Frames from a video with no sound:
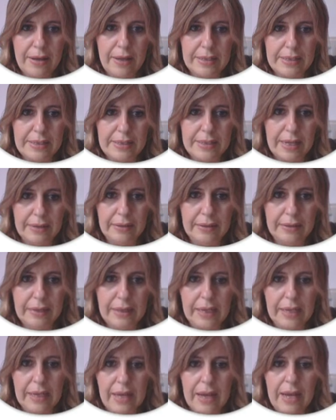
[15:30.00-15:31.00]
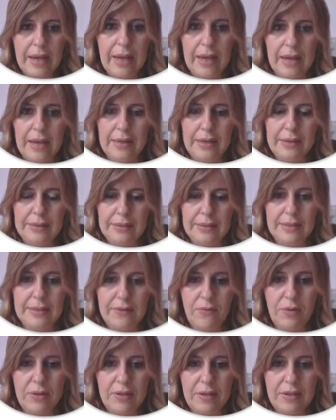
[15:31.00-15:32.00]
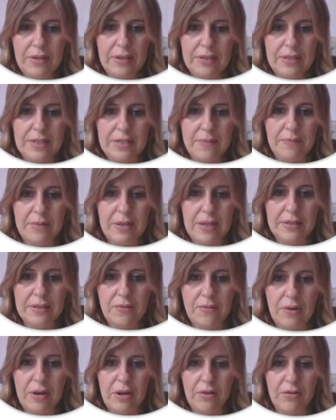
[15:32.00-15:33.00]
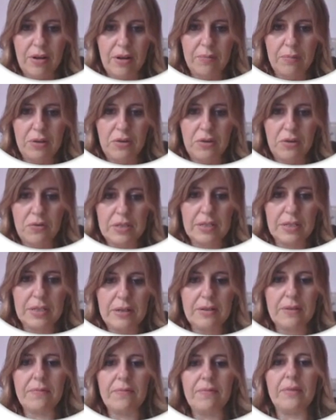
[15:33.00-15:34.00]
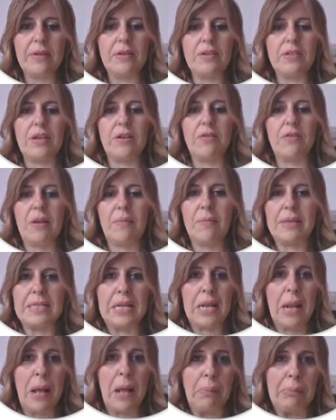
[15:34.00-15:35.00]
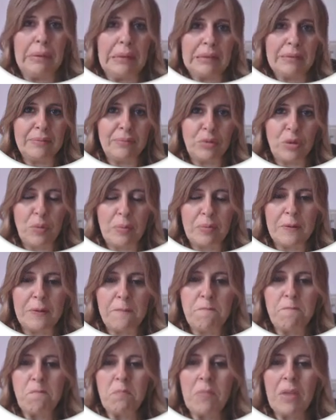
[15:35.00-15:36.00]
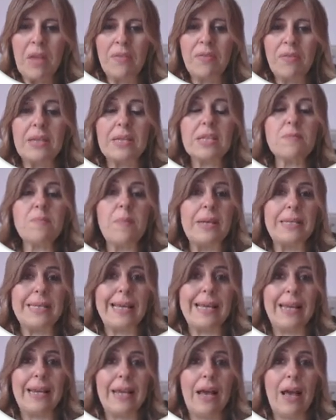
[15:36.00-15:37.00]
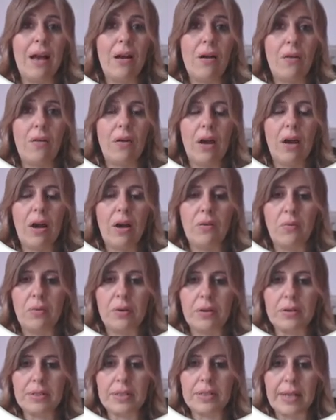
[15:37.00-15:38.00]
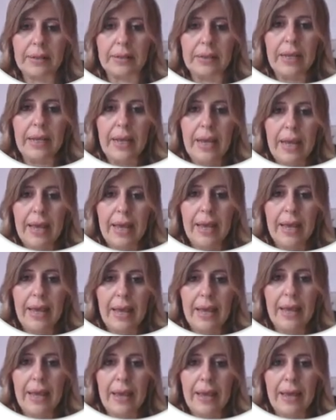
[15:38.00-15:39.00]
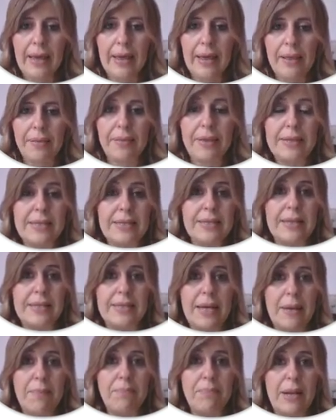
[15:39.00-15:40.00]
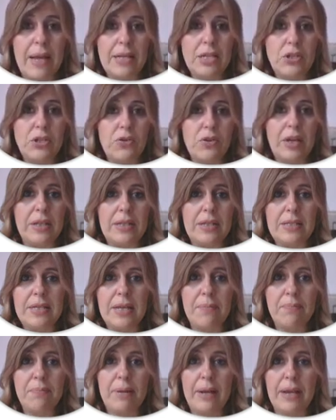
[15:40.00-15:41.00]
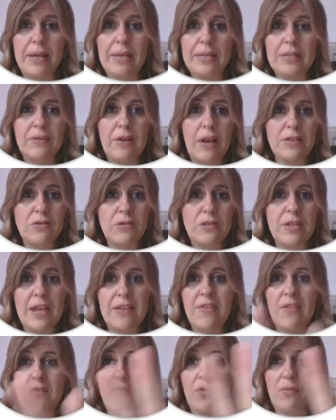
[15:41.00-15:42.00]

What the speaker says: 10, and with the year 10, that's the one I'm going to be using because I'm going to mess it up probably. This is basically how it works then. This is a template. You get the template, as you say, either from